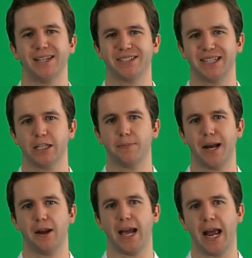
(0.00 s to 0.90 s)
is think
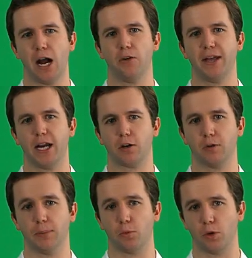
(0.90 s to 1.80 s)
about how that
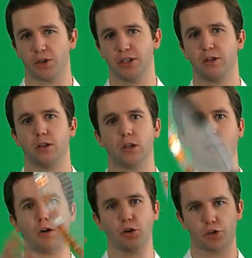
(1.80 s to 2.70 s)
grip works into the
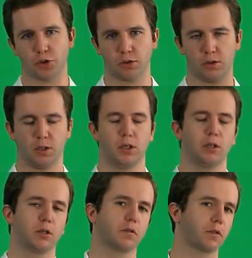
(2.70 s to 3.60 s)
larger
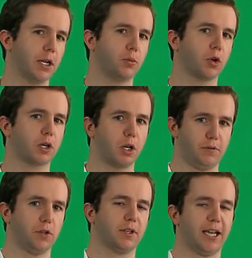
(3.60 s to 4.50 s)
framework of
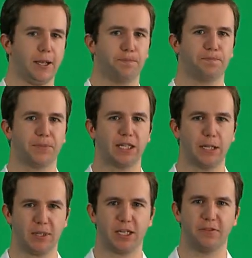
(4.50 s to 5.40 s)
your game. And
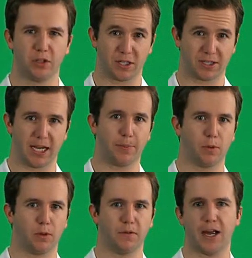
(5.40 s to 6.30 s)
let me give you an
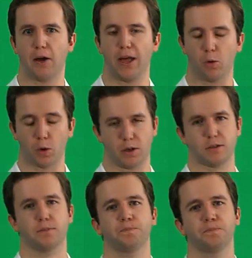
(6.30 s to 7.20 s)
example of how that
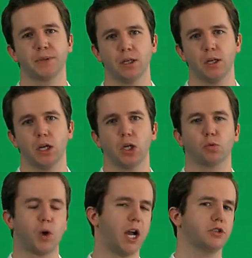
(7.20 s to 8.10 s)
works.
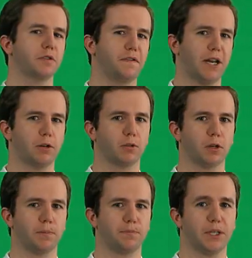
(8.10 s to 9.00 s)
Roger
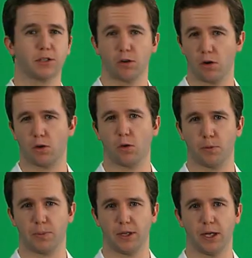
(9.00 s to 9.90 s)
Federer is an
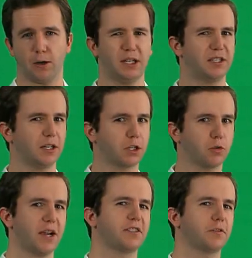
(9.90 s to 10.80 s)
all-court player, and he's an
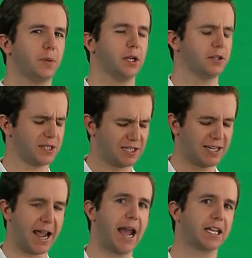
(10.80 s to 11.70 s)
aggressive player. He's an
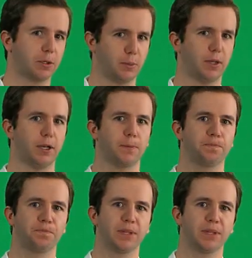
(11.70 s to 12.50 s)
attacking player.